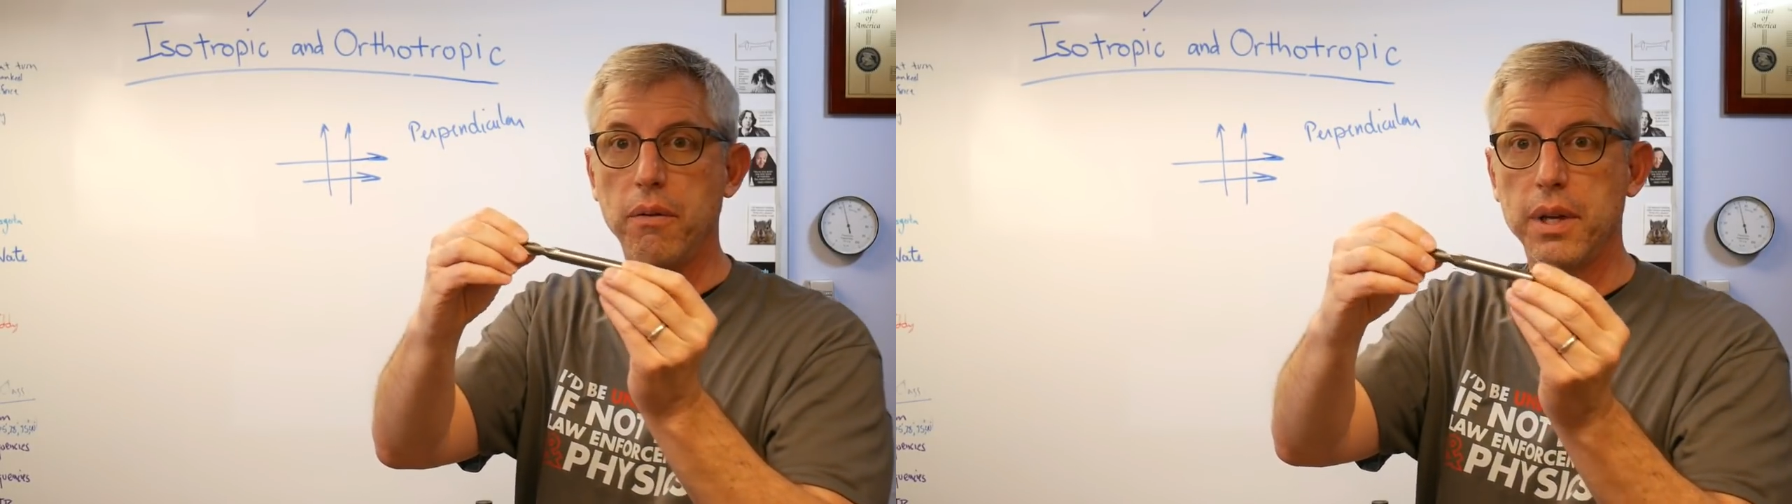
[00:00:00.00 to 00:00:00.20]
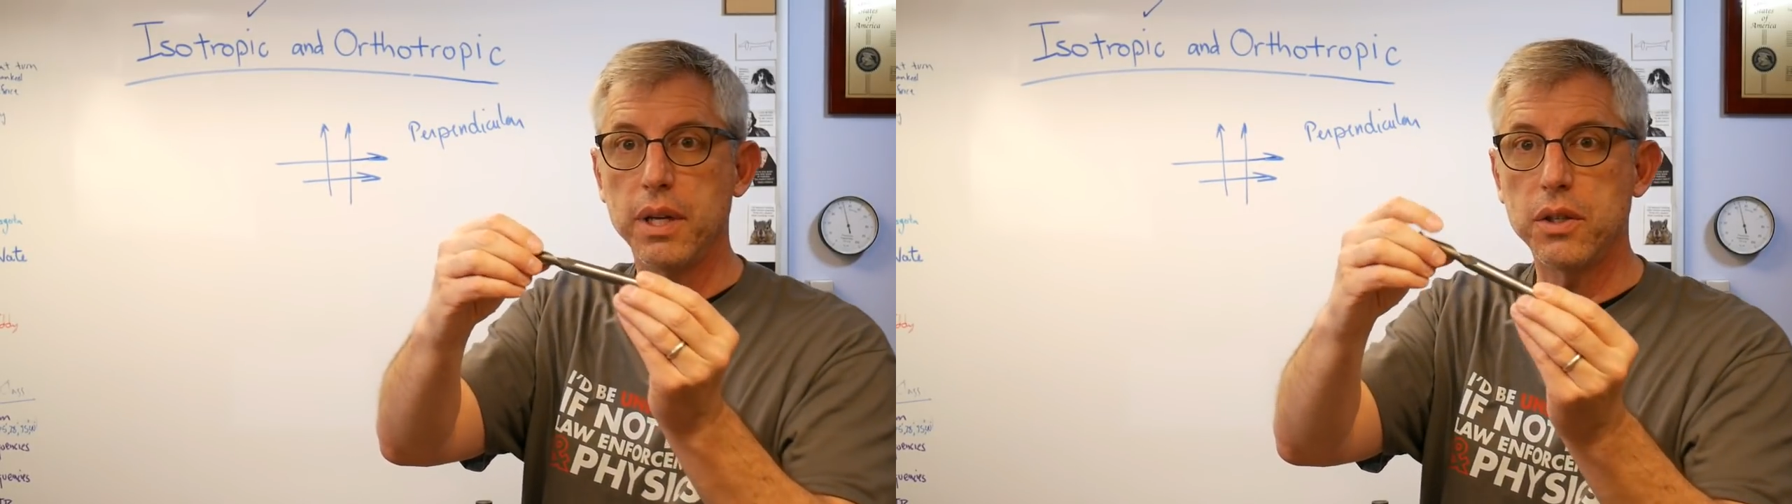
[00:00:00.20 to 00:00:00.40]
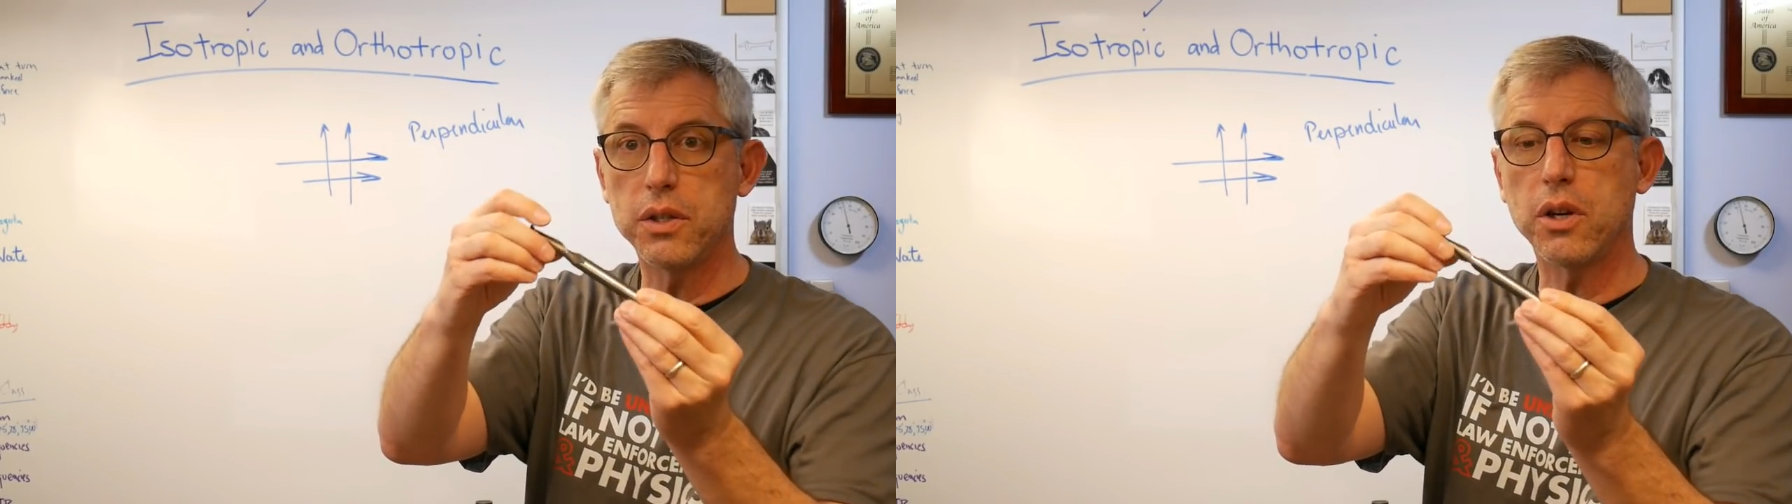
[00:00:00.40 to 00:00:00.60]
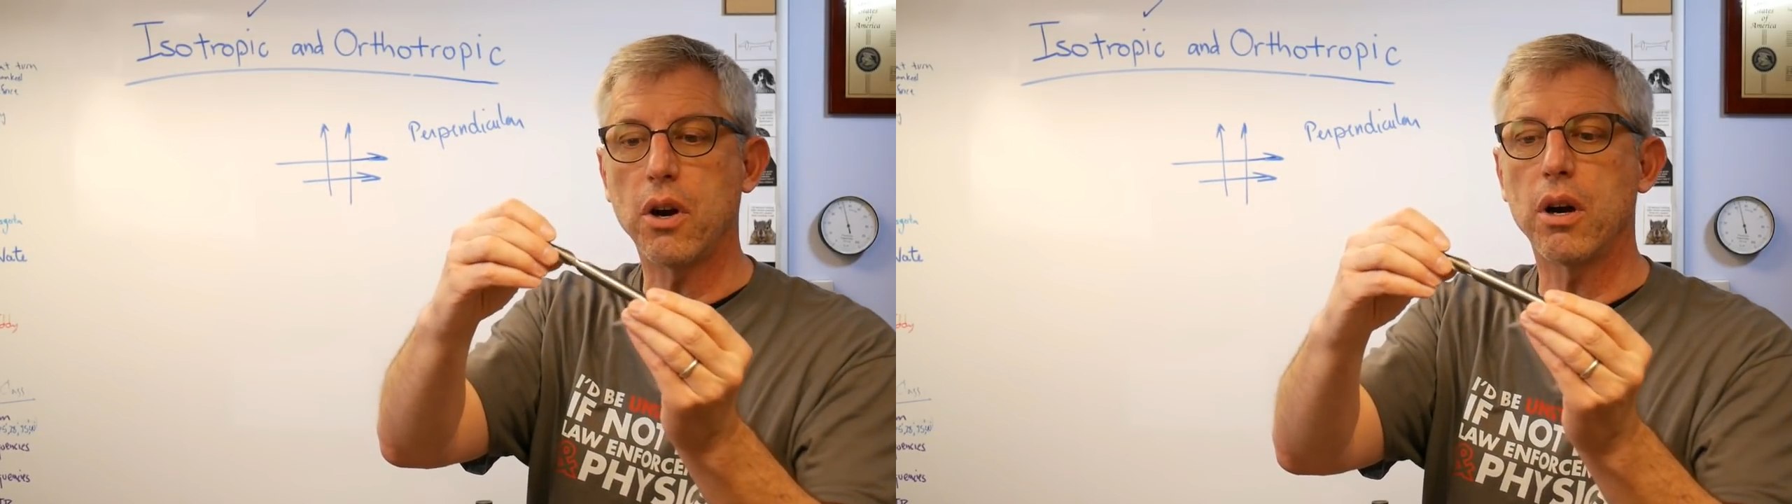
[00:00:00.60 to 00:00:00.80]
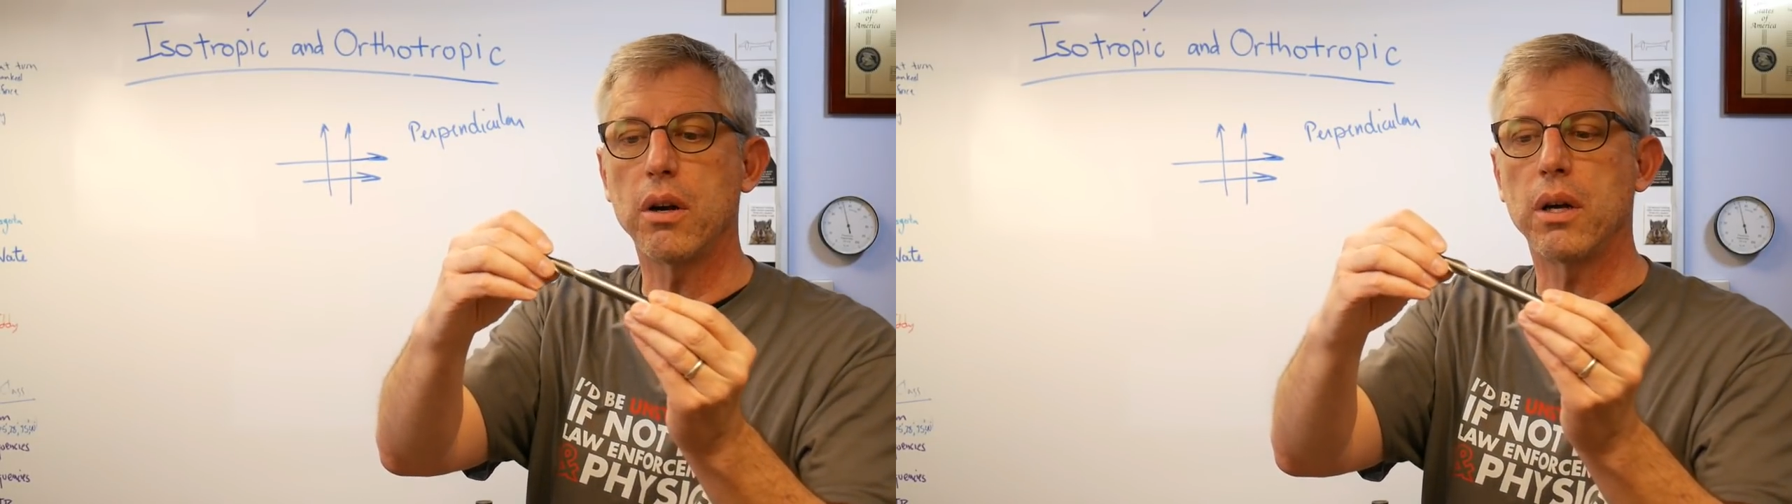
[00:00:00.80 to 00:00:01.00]
This is
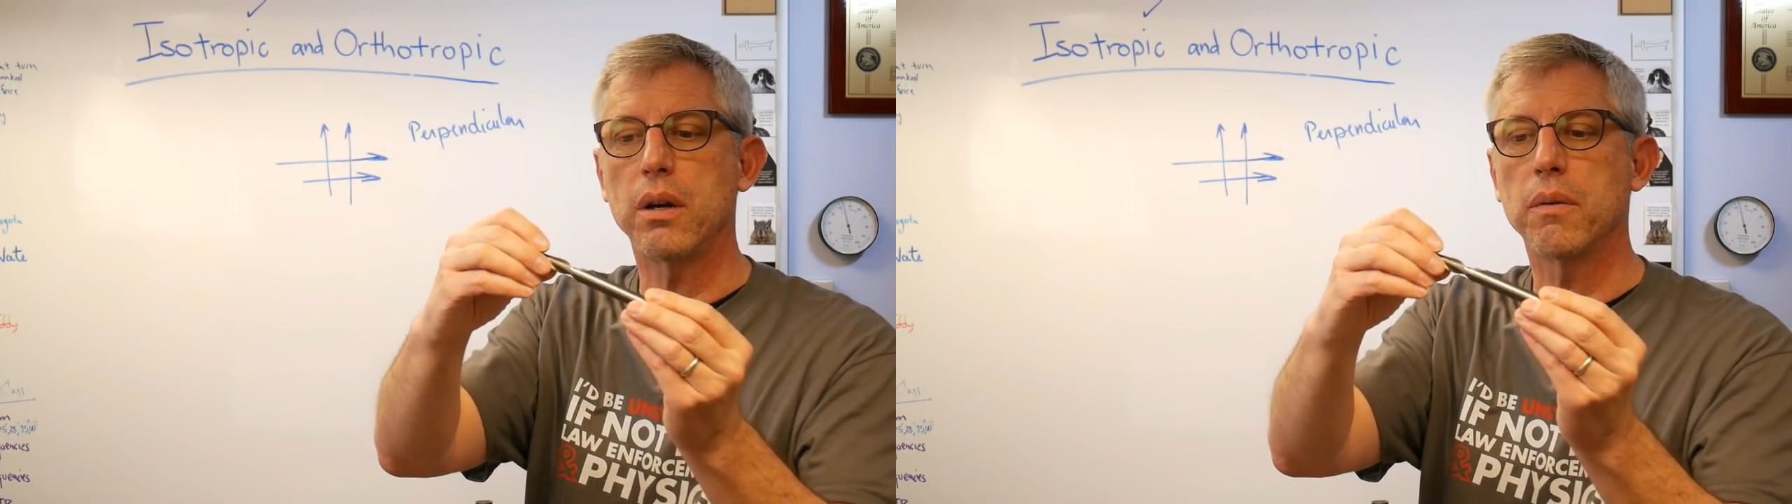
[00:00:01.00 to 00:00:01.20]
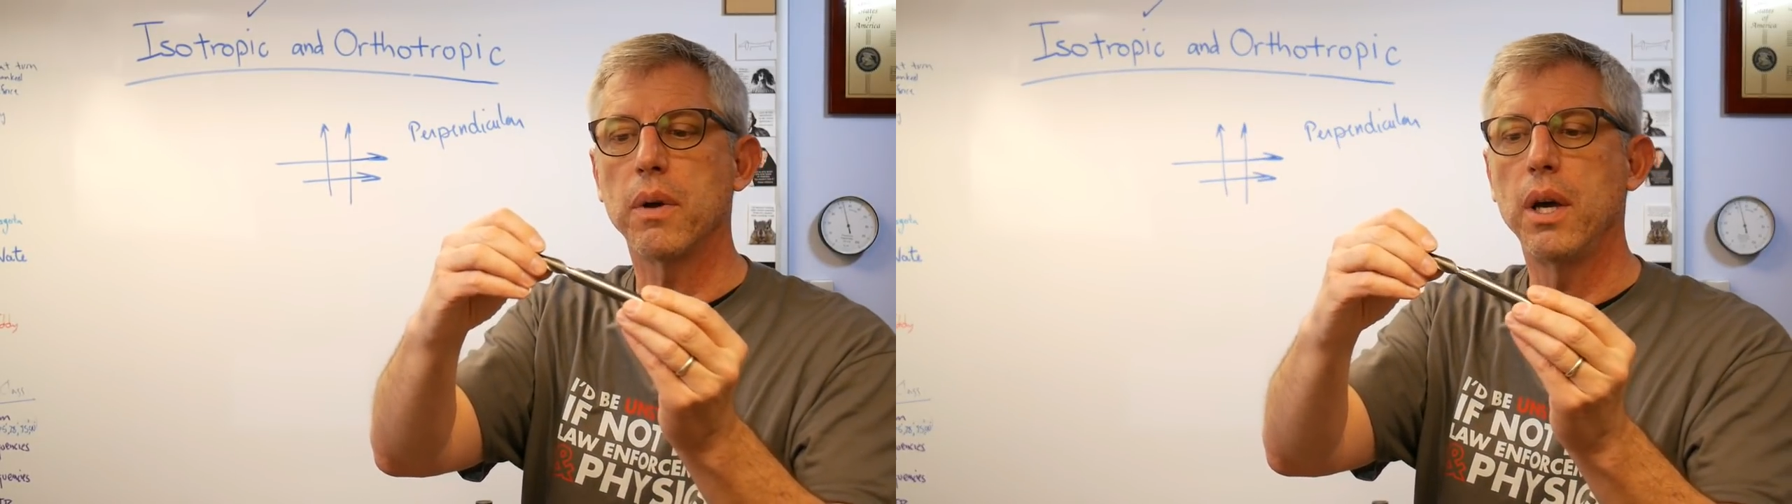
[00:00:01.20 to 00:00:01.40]
car, uh,